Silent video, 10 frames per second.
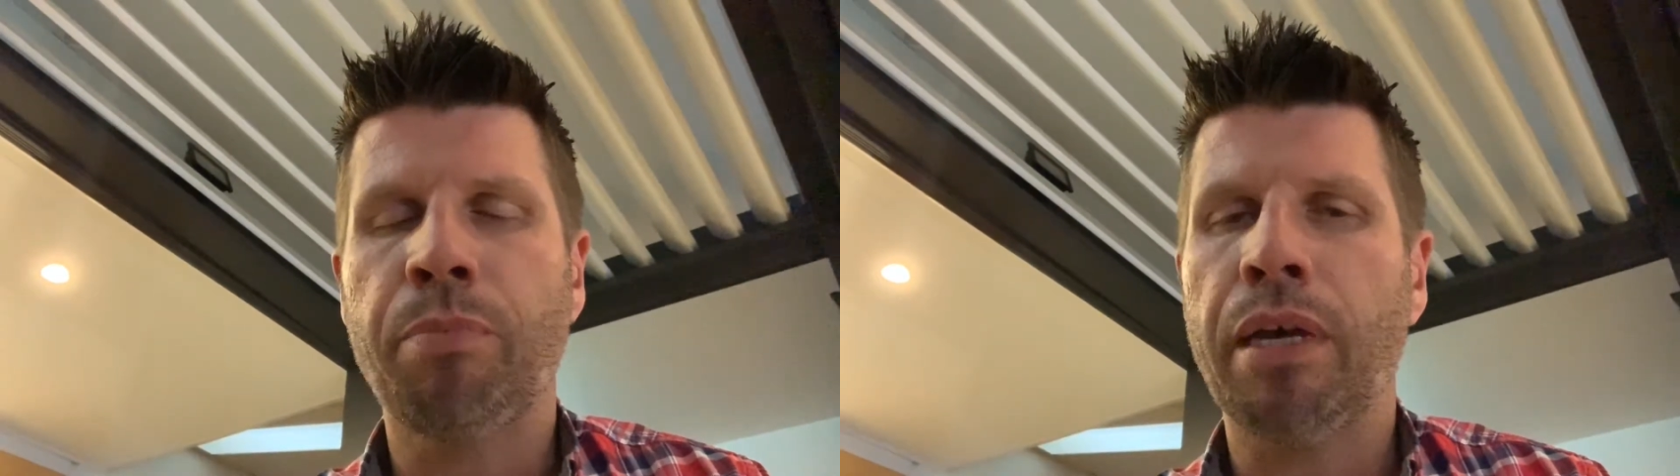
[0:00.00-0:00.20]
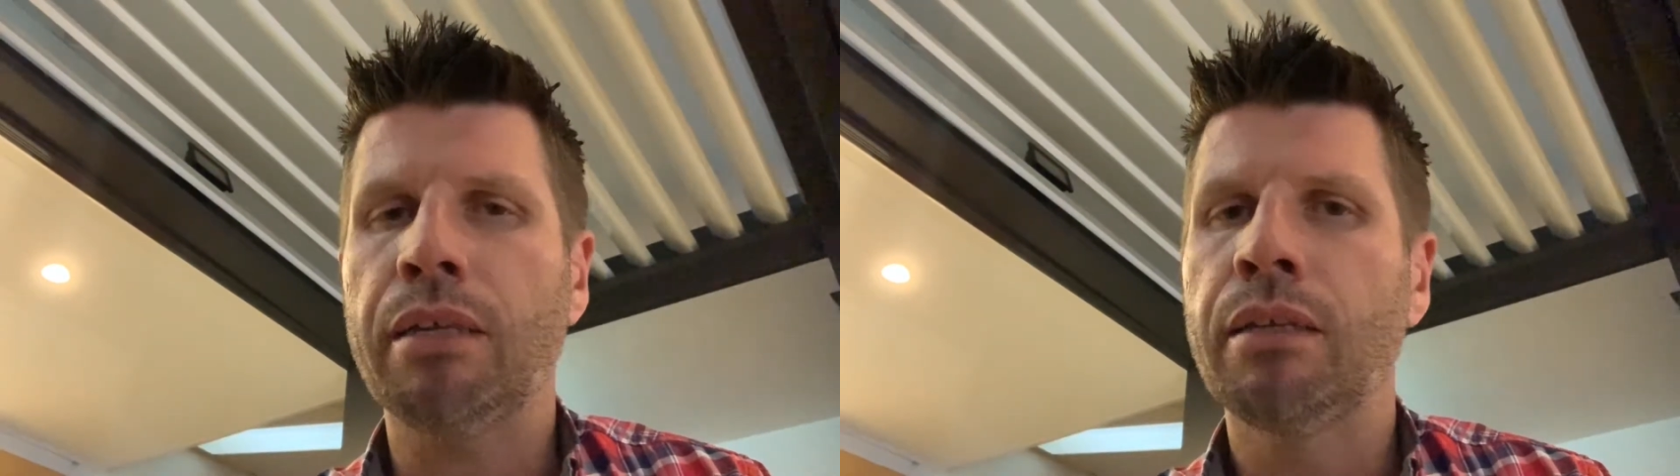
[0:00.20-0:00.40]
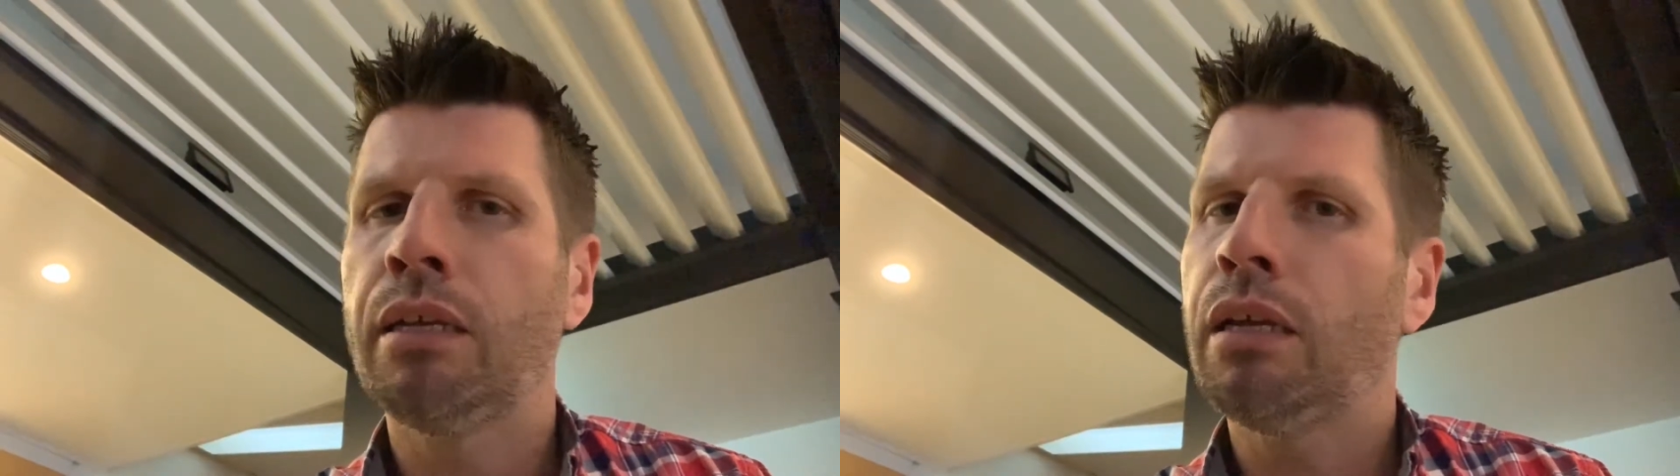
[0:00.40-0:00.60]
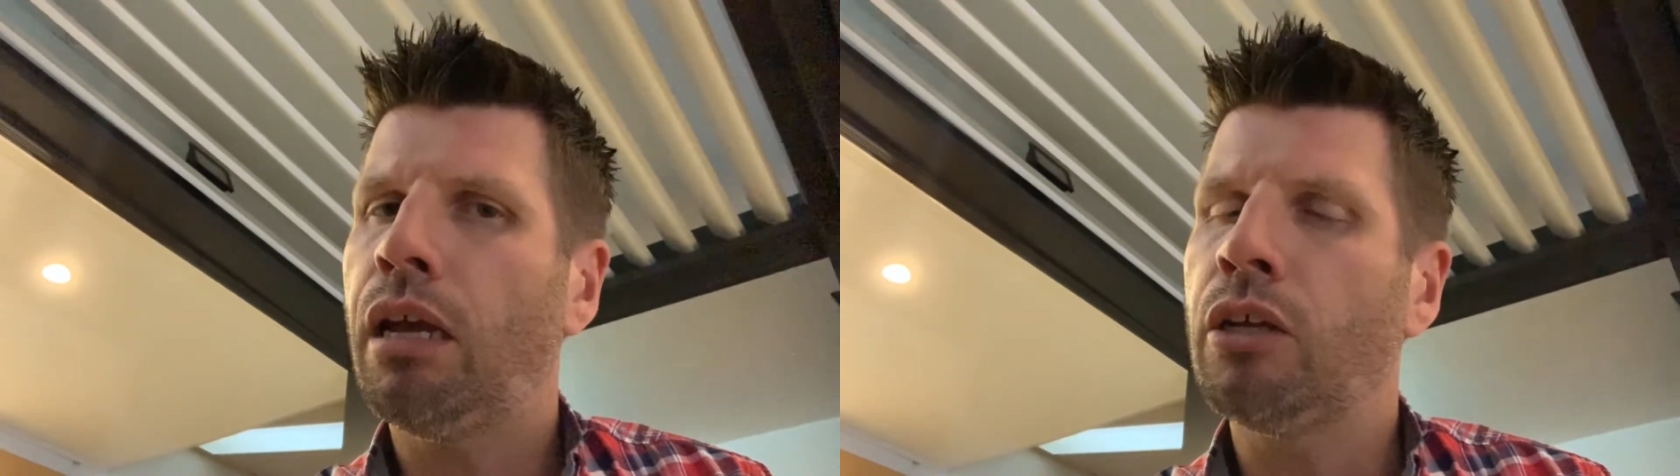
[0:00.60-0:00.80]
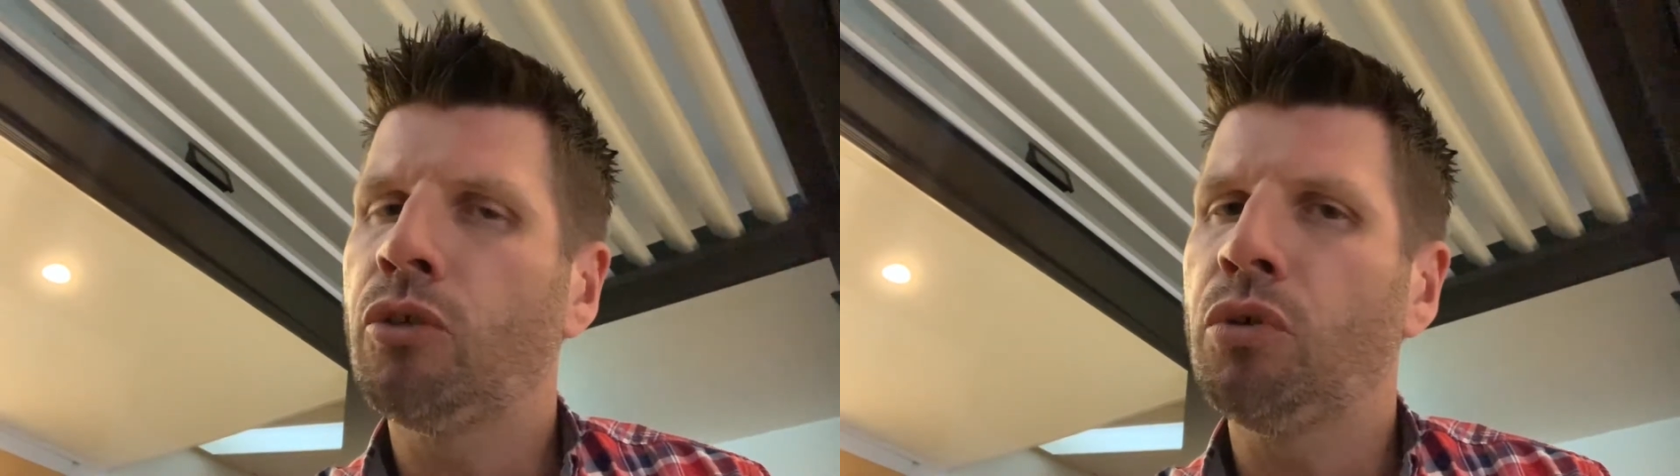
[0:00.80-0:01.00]
But
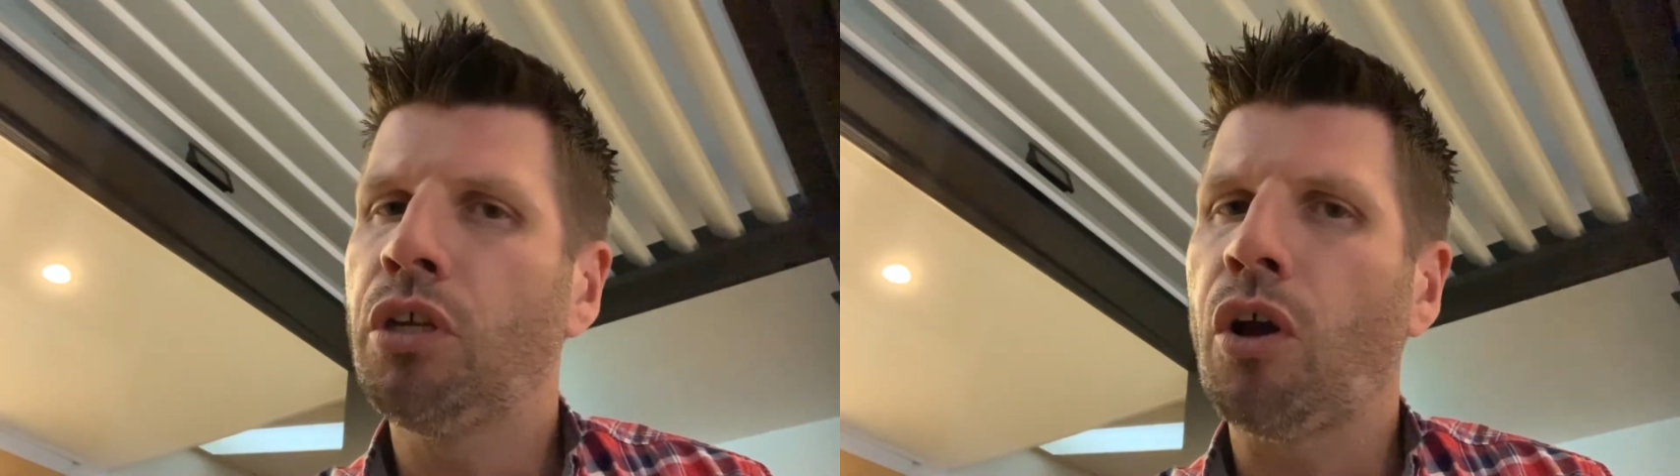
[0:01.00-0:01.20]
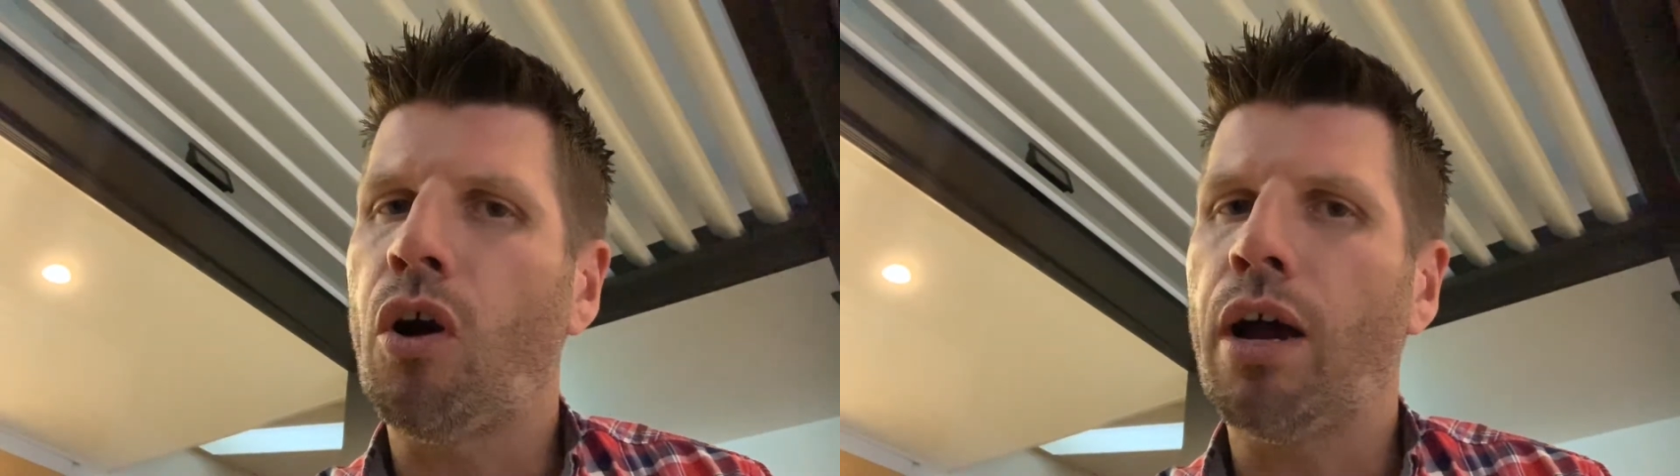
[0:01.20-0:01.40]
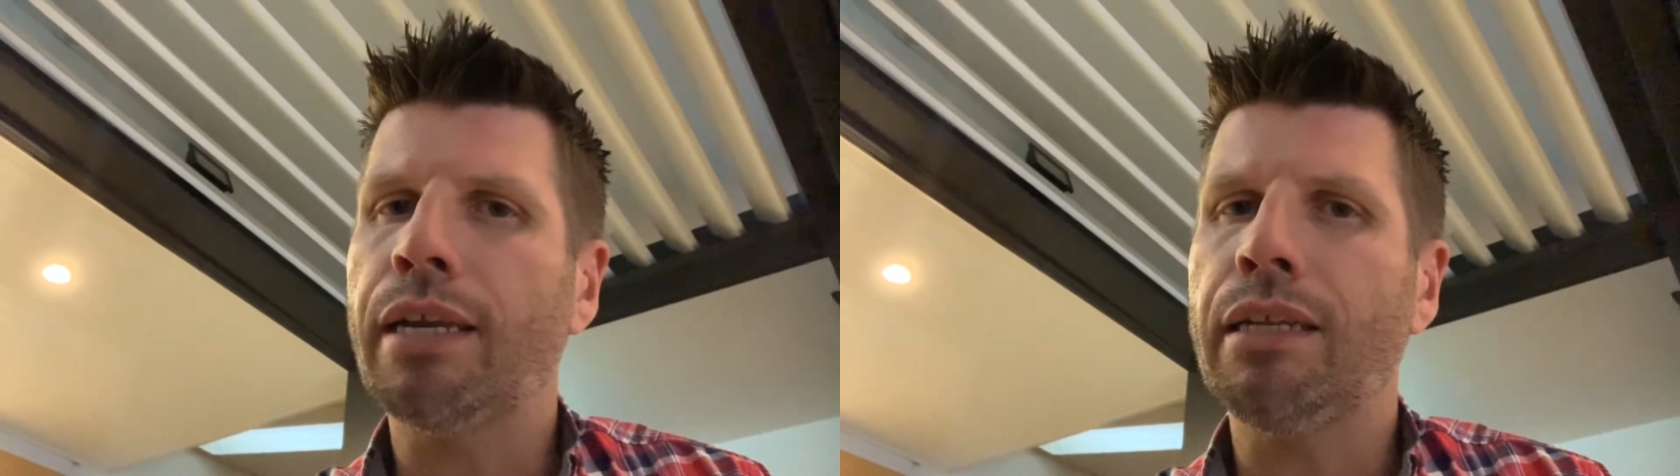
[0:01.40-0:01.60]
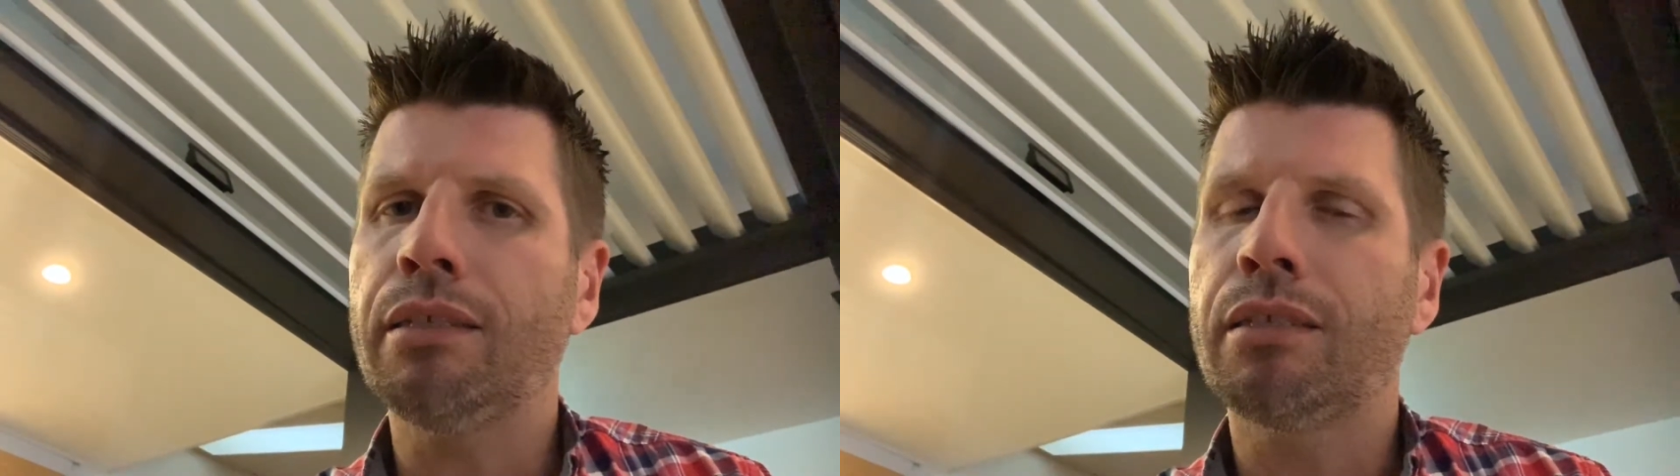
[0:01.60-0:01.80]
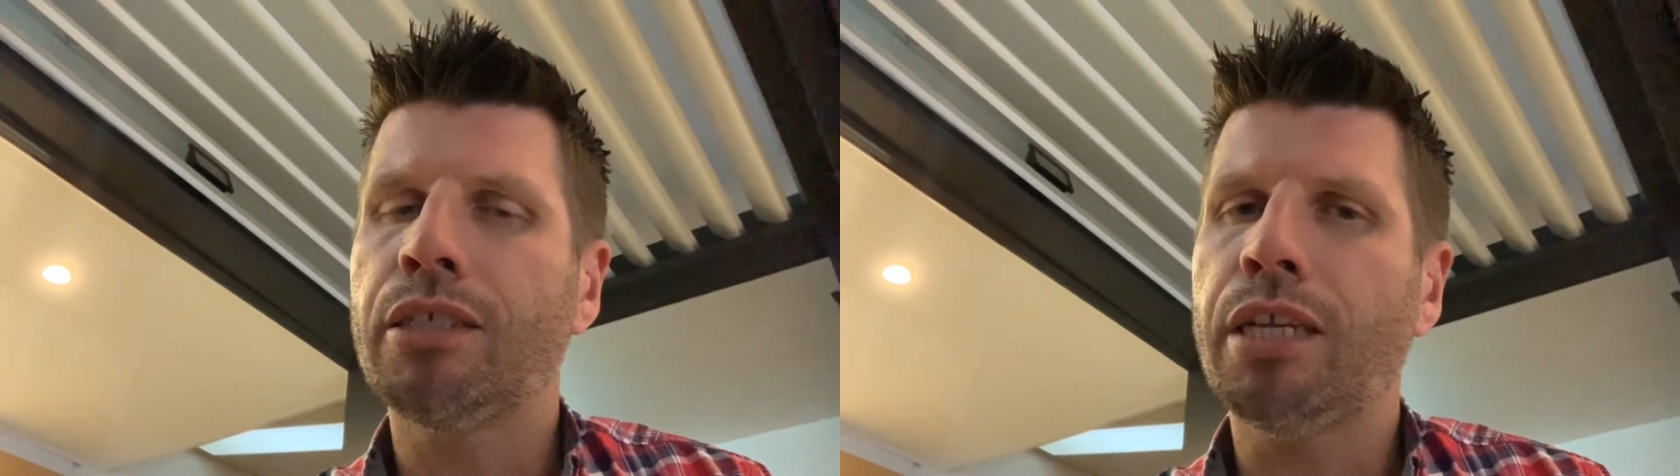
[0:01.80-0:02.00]
a good guide
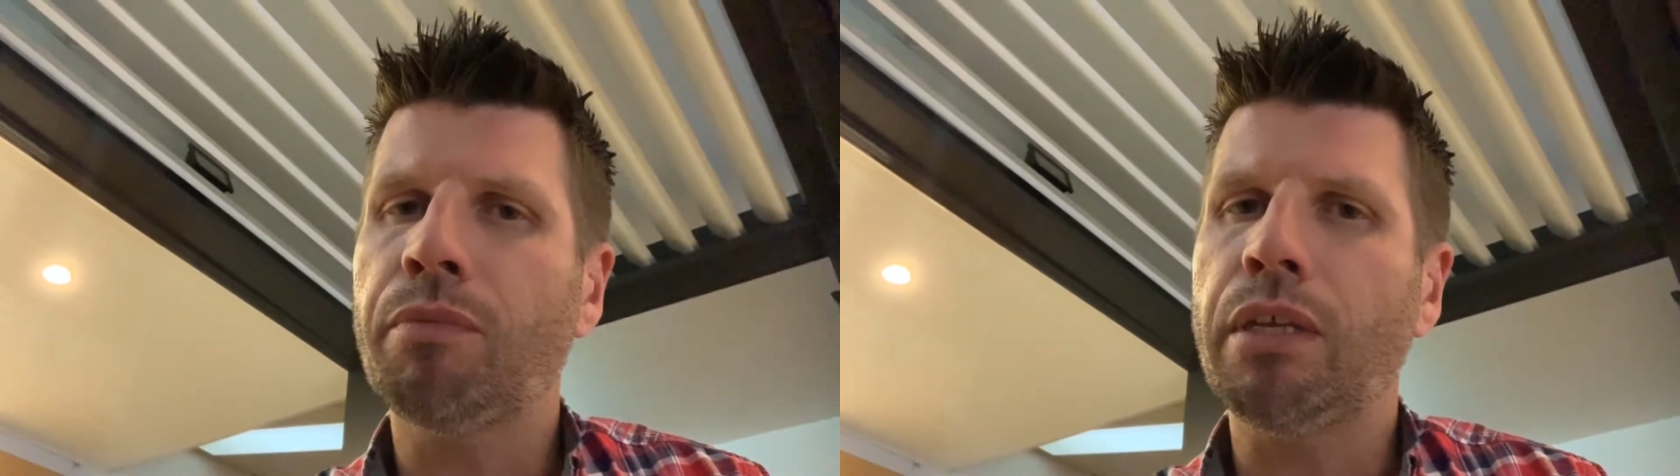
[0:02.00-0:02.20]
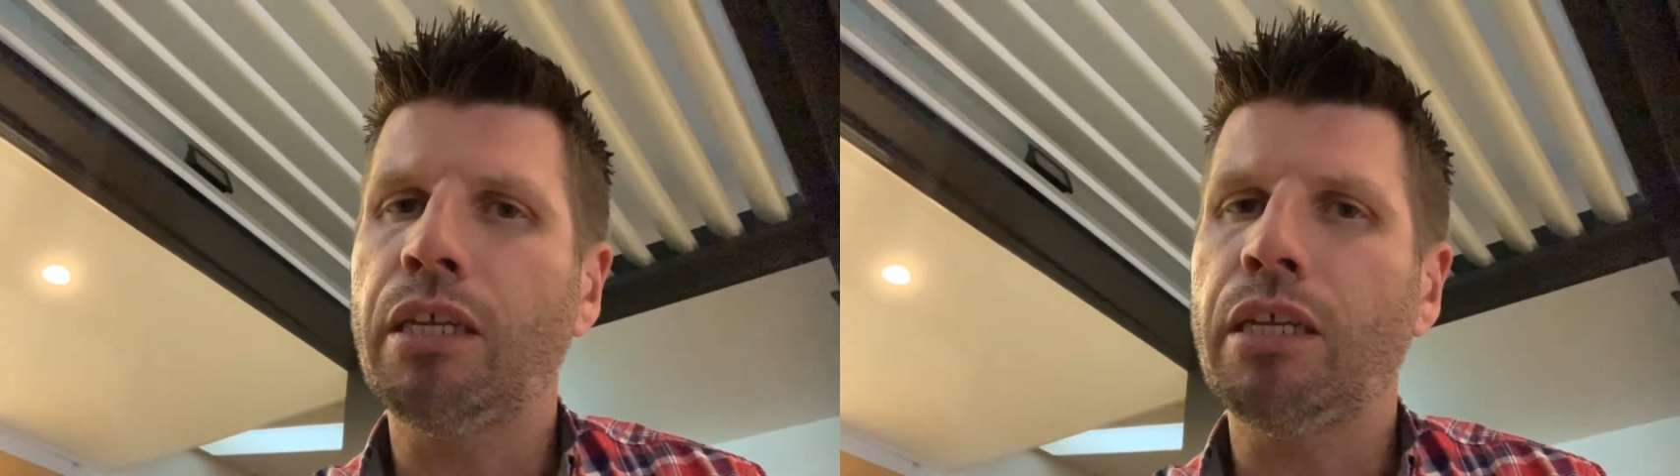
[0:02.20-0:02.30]
is generally